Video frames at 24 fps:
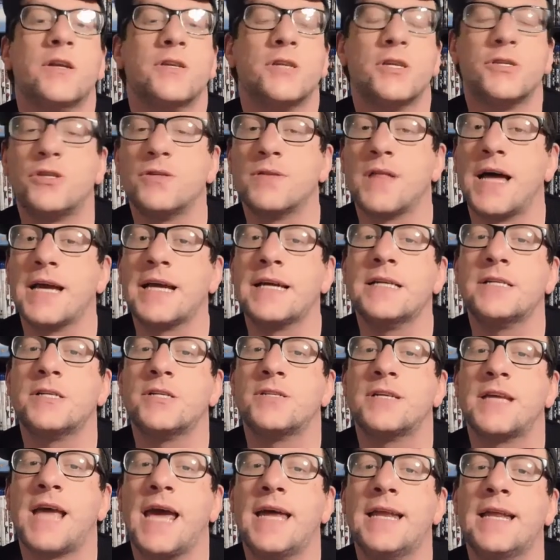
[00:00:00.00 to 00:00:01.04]
Did you like it?
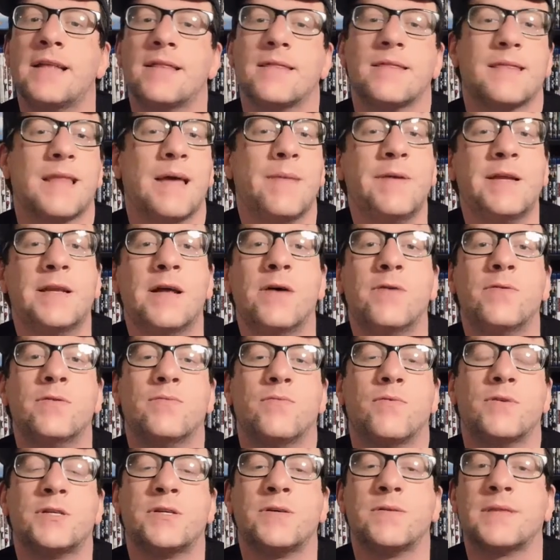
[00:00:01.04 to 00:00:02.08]
Did you hate it? Let me know
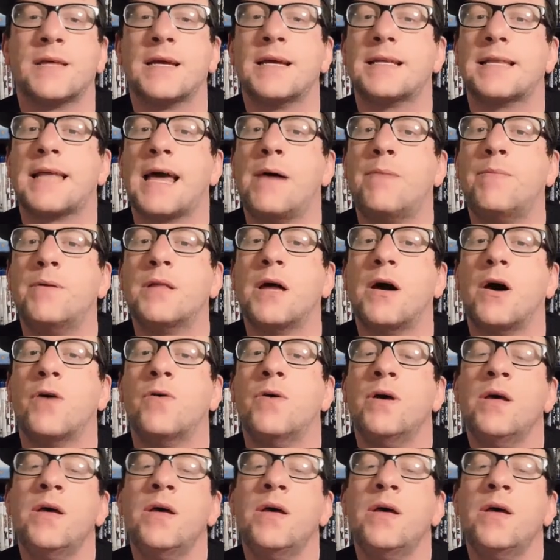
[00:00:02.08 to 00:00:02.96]
what you think down below.